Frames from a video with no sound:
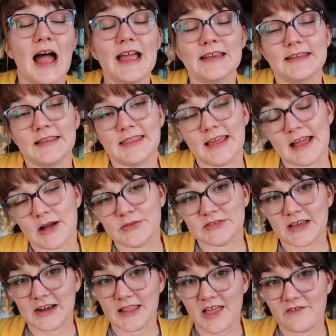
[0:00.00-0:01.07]
didn't think I was
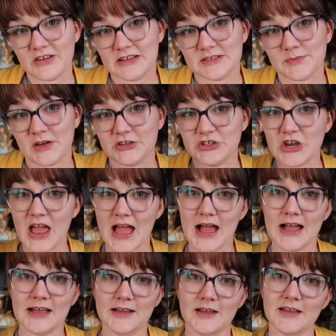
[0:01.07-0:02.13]
gonna love it as much
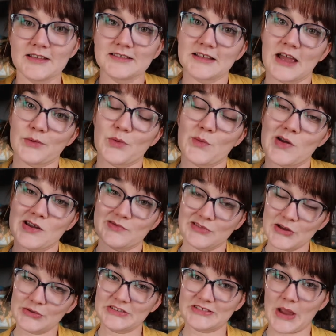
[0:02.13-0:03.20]
as 911
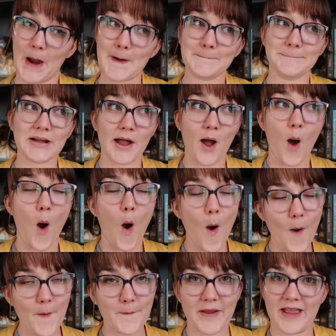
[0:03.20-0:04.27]
Lone Star, but
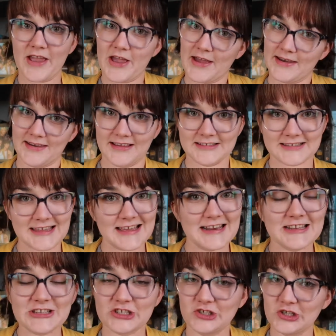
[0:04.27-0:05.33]
oh my goodness, it
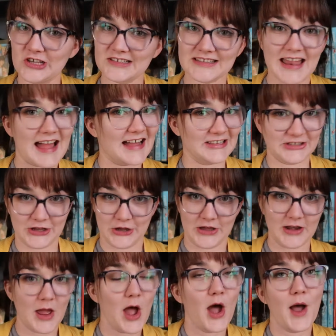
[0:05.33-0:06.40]
is just as good.